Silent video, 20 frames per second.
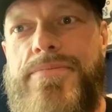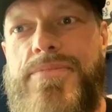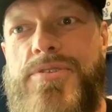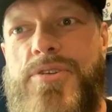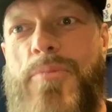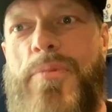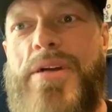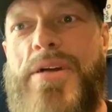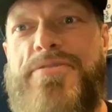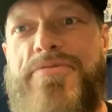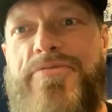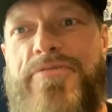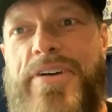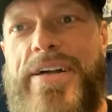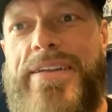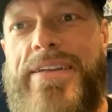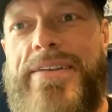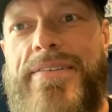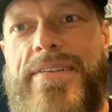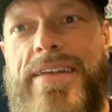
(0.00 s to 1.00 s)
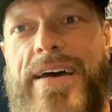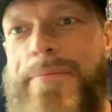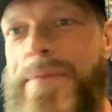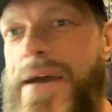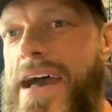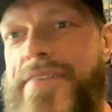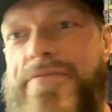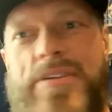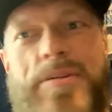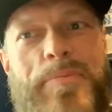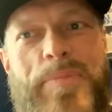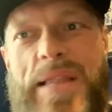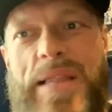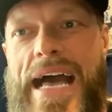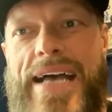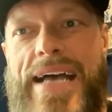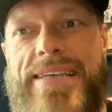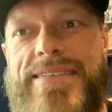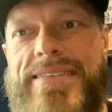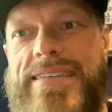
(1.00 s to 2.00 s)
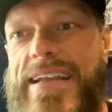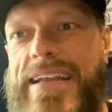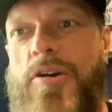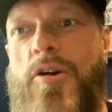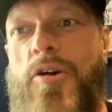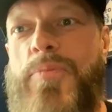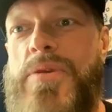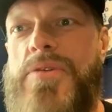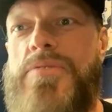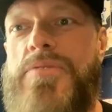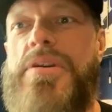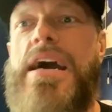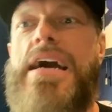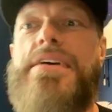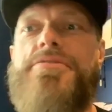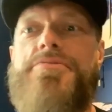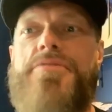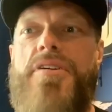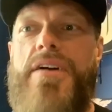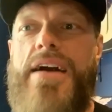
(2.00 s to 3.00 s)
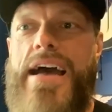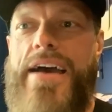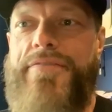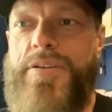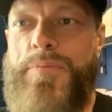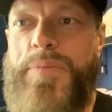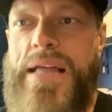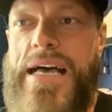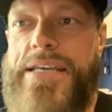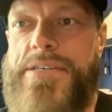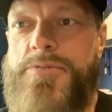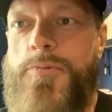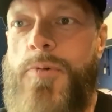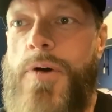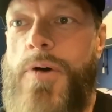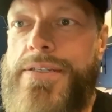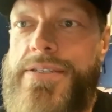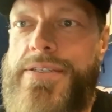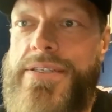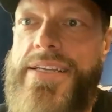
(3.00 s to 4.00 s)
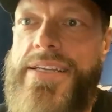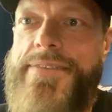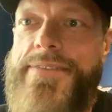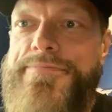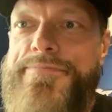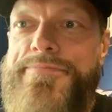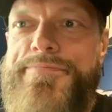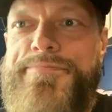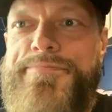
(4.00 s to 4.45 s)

So much fun. I'm having a blast, and I hope you guys are all having a blast watching it.